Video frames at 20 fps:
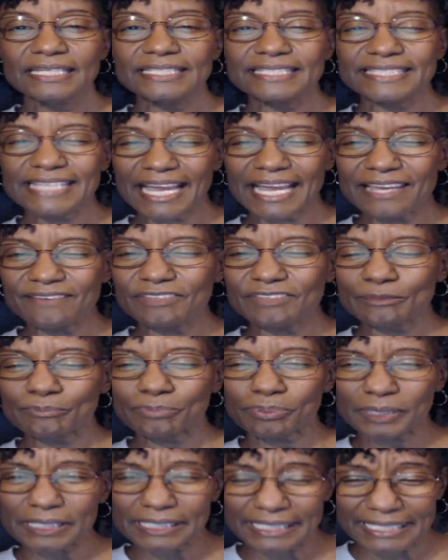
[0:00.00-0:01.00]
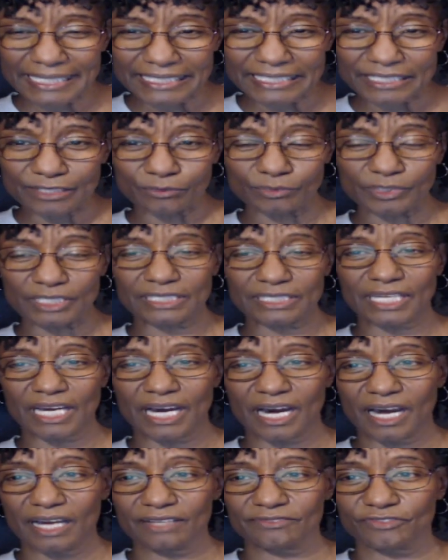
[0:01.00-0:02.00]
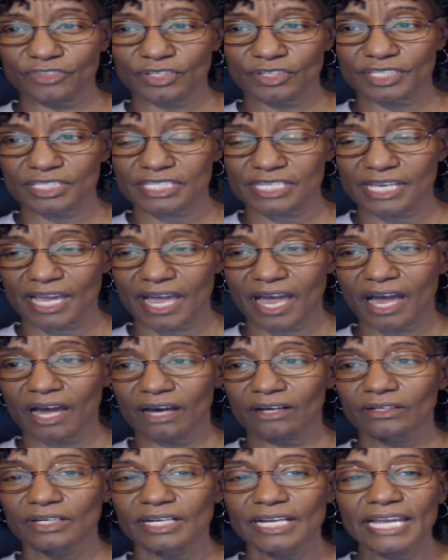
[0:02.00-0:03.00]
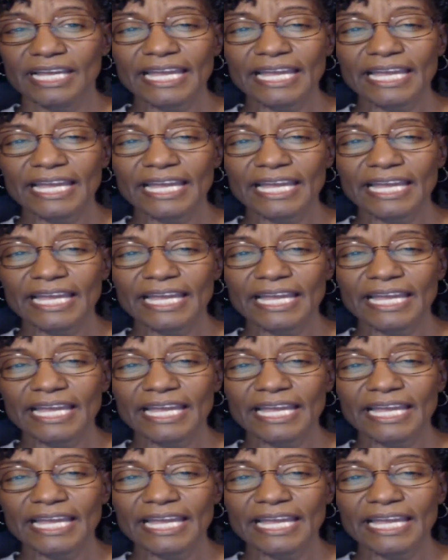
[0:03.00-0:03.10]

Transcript: David pleaded with God for the child.